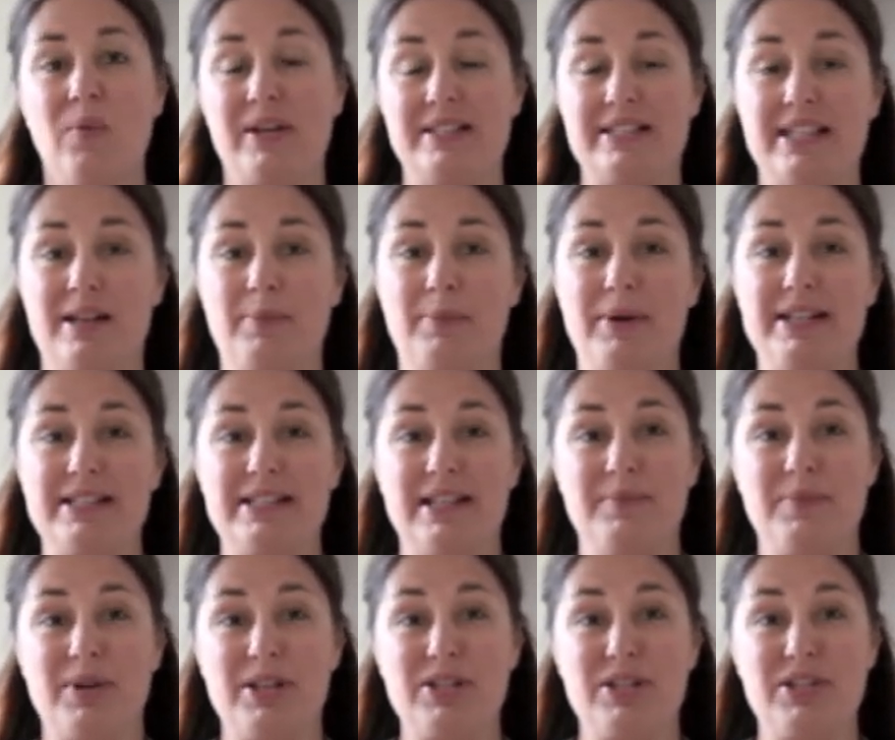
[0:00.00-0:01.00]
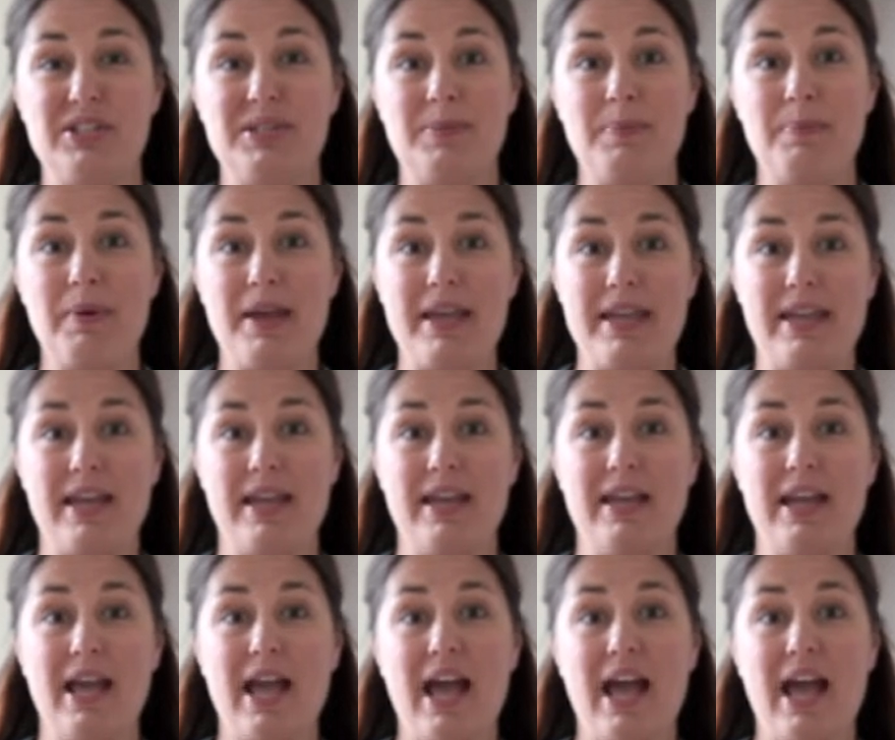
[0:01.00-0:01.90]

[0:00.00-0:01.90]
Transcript: We're celebrating by doing some baking,